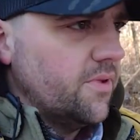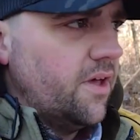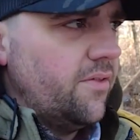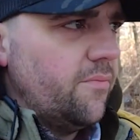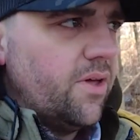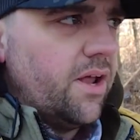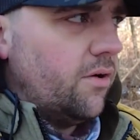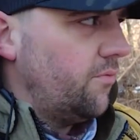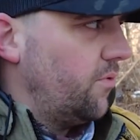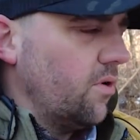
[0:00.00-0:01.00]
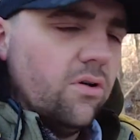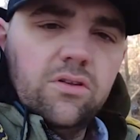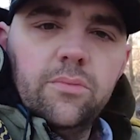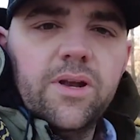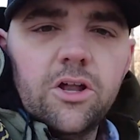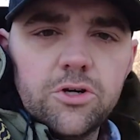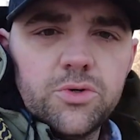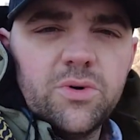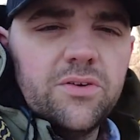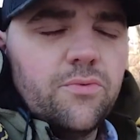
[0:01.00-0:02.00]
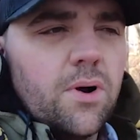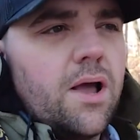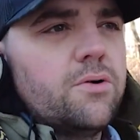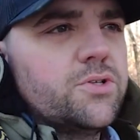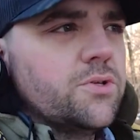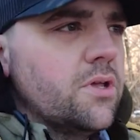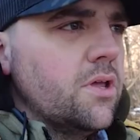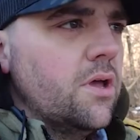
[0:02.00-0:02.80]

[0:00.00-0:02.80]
They've been out for a little bit under 24 hours.